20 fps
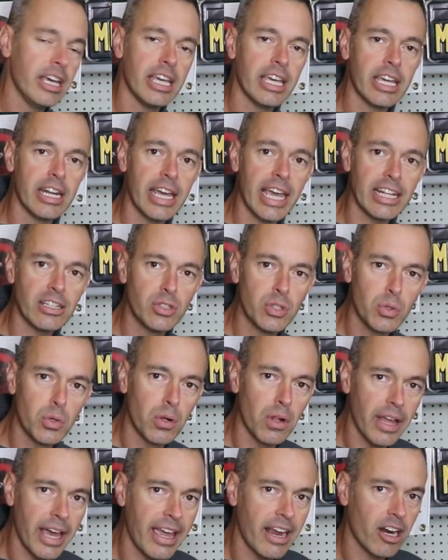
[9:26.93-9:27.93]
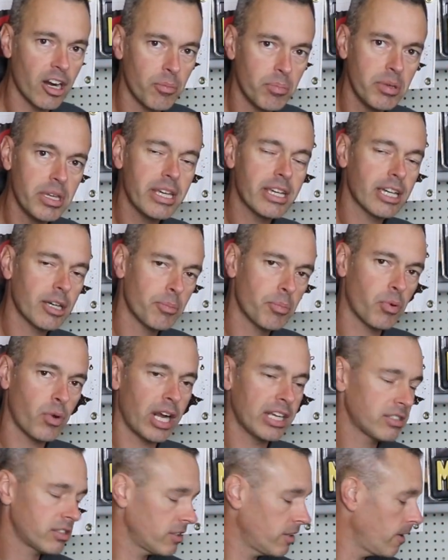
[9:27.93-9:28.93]
in a dual RB
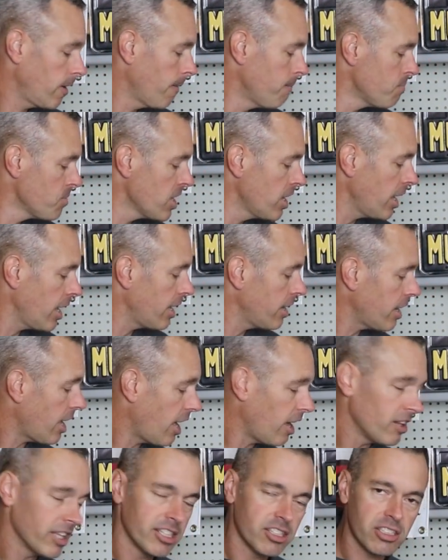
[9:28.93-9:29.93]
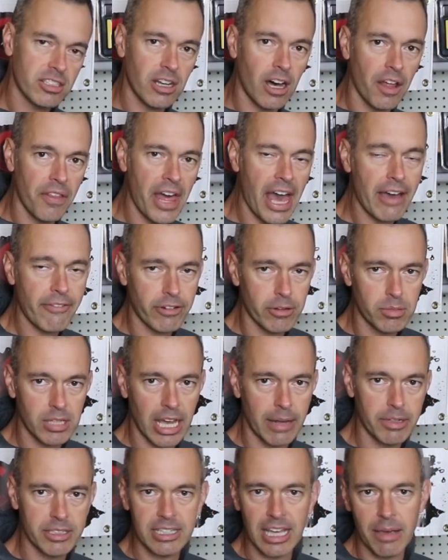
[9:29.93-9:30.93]
compressor, and I'll install that from
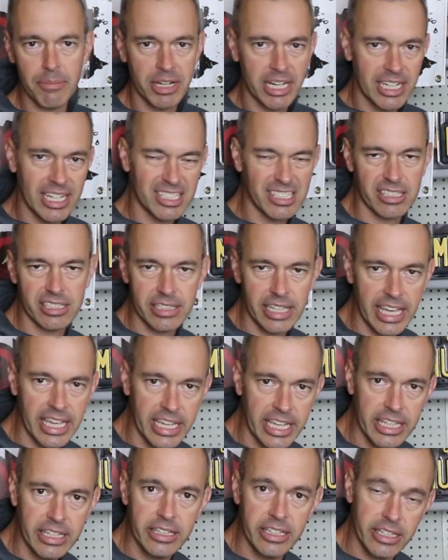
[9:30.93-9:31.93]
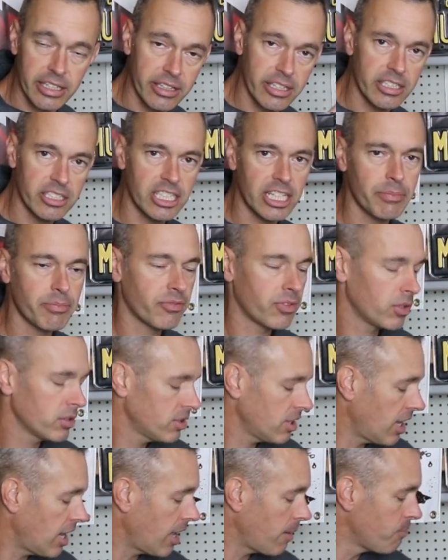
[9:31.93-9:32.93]
time to time, but it doesn't stay in the Jeep full
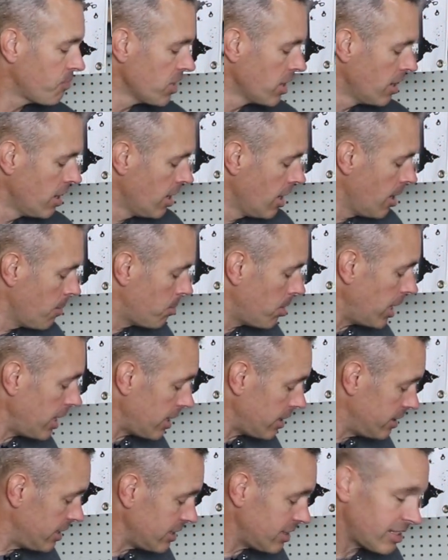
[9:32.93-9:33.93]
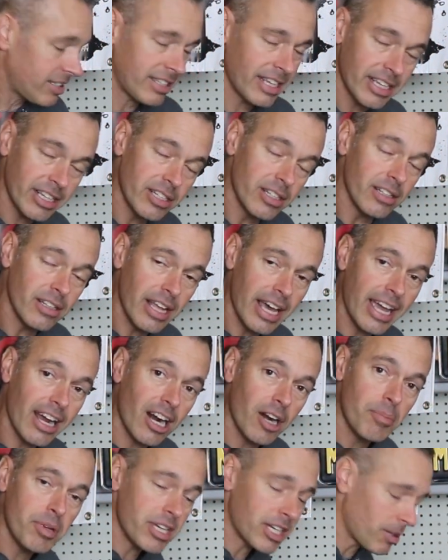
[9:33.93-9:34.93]
time. But this single
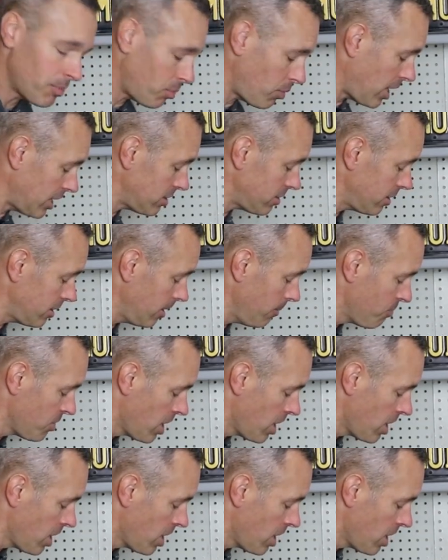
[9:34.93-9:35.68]
RB compressor,